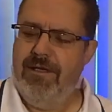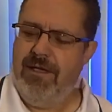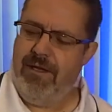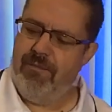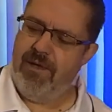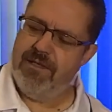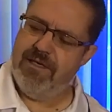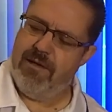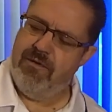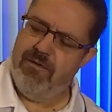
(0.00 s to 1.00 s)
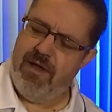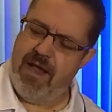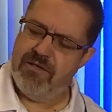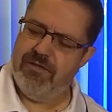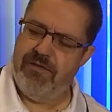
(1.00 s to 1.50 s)
And by the time you
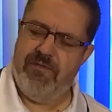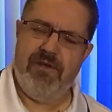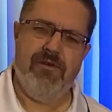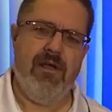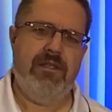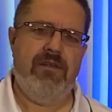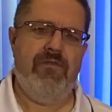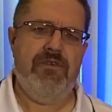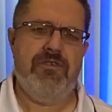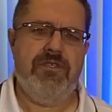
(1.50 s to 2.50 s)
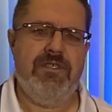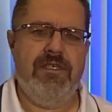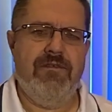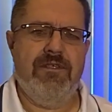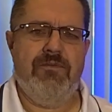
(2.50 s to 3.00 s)
actually figure out the efficiency
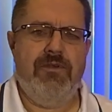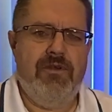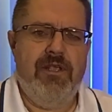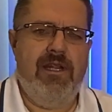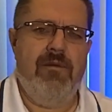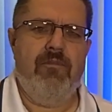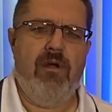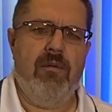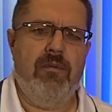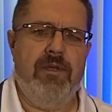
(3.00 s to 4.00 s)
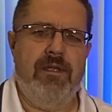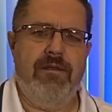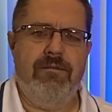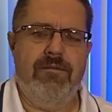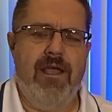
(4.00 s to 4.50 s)
of this one, you're getting probably
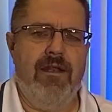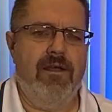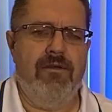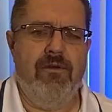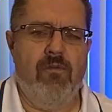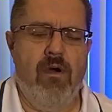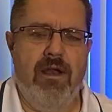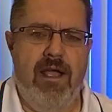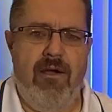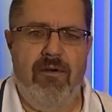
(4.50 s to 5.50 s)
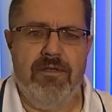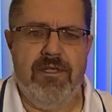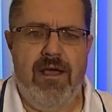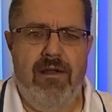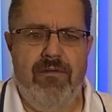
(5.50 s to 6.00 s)
900 watt hours
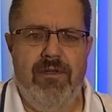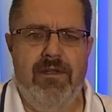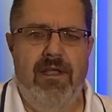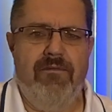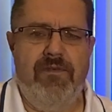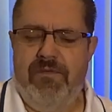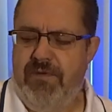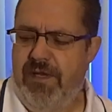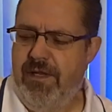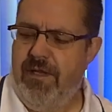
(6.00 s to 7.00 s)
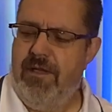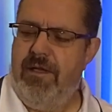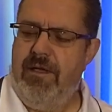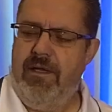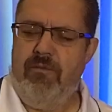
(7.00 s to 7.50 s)
out of it, 950
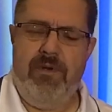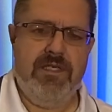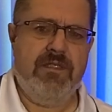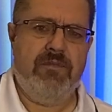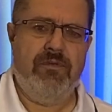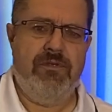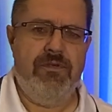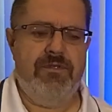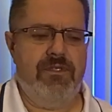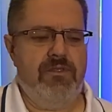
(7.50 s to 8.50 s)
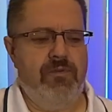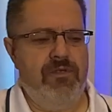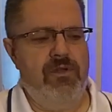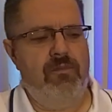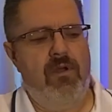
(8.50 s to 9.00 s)
in reasonable use. This
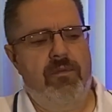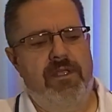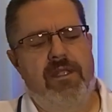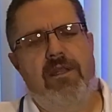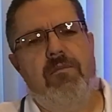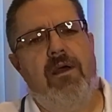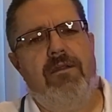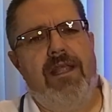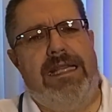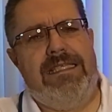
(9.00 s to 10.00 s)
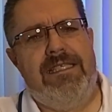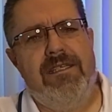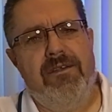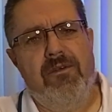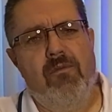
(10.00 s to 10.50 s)
one you're probably getting about
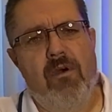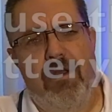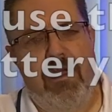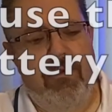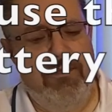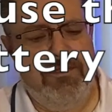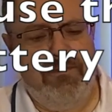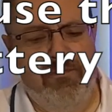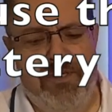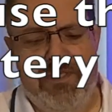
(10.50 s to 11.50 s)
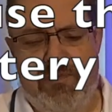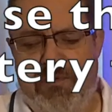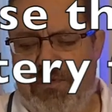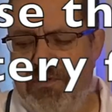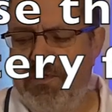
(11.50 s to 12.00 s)
1,900 watt hours of reasonable use.